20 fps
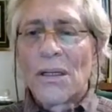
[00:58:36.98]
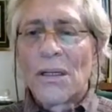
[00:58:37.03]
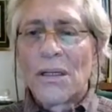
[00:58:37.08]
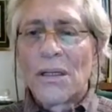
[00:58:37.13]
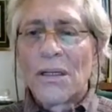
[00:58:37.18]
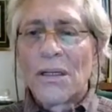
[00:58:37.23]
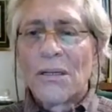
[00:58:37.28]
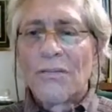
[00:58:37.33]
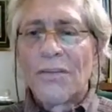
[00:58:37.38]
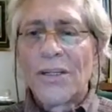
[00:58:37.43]

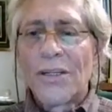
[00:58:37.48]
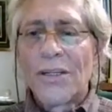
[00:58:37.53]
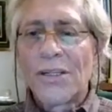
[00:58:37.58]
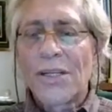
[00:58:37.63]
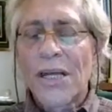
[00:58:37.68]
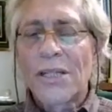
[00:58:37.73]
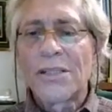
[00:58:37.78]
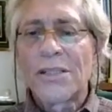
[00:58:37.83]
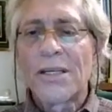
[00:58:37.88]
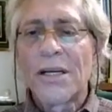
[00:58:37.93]
if it is
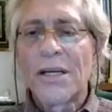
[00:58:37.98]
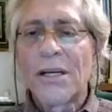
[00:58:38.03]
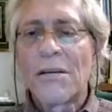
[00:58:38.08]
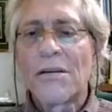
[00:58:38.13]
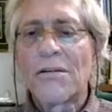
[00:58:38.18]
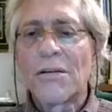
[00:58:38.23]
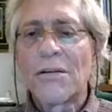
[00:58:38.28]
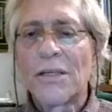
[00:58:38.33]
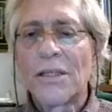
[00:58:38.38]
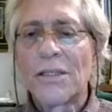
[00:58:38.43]
that
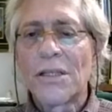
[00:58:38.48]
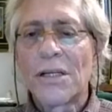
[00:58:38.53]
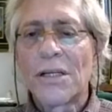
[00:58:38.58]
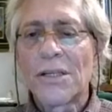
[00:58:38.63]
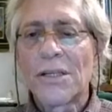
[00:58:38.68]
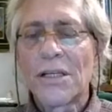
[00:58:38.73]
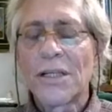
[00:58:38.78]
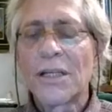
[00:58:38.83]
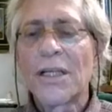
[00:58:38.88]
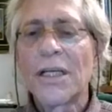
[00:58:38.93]
tear, it
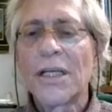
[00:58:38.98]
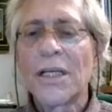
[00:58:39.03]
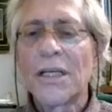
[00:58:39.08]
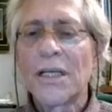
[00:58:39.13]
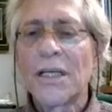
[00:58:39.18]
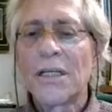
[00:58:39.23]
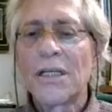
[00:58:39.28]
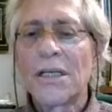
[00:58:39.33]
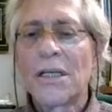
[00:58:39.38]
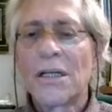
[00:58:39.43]
doesn't
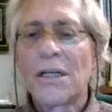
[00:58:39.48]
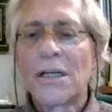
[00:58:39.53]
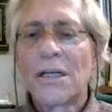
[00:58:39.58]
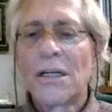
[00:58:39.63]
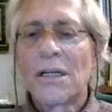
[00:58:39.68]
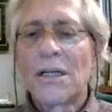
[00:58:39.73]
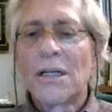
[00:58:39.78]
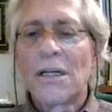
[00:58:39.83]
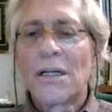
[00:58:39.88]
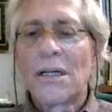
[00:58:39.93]
need
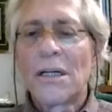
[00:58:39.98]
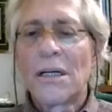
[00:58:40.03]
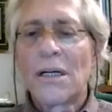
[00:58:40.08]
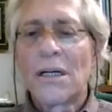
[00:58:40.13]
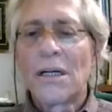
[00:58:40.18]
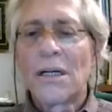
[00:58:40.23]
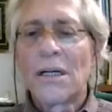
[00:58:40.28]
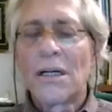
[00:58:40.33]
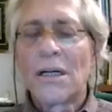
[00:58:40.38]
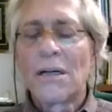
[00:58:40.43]

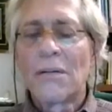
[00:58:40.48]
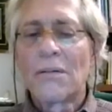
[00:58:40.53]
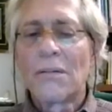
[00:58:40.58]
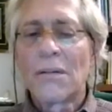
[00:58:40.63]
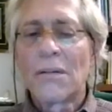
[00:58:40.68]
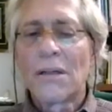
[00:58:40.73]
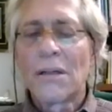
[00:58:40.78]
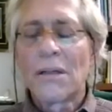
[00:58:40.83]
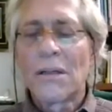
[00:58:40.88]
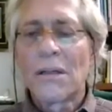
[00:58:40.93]
uh,
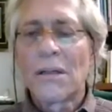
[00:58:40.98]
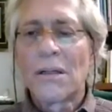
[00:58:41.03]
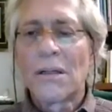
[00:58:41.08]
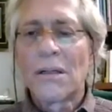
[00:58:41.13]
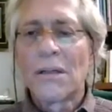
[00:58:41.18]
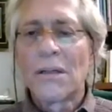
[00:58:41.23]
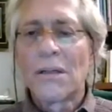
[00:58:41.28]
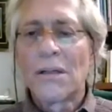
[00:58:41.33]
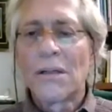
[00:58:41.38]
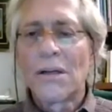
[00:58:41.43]

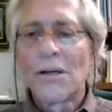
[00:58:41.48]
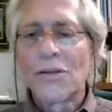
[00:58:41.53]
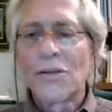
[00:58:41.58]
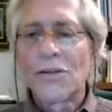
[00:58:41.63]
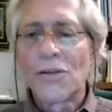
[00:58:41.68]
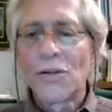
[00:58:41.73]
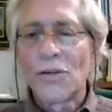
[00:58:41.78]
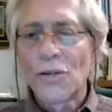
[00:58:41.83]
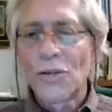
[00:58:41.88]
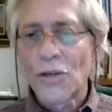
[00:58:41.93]
a
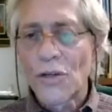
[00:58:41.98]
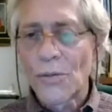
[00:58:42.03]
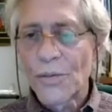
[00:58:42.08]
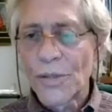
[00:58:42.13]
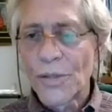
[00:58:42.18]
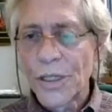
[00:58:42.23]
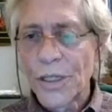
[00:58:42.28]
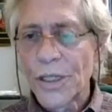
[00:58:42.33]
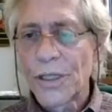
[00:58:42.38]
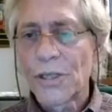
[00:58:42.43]
surgical
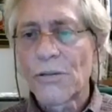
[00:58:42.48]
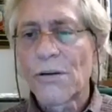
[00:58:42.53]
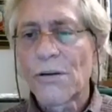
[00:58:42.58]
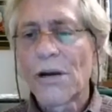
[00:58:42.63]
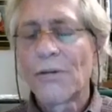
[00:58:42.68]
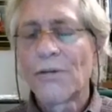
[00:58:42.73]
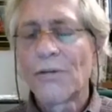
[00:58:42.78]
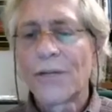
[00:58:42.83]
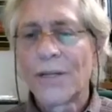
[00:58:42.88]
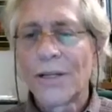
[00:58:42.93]
procedure.
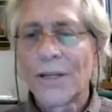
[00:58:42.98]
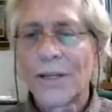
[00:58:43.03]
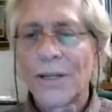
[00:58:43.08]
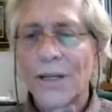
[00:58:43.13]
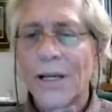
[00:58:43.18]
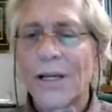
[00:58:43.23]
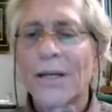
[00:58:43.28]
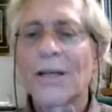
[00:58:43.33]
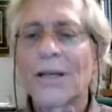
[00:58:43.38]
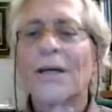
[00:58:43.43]
I wouldn't
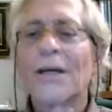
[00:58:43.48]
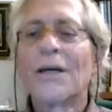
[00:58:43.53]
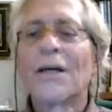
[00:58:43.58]
think.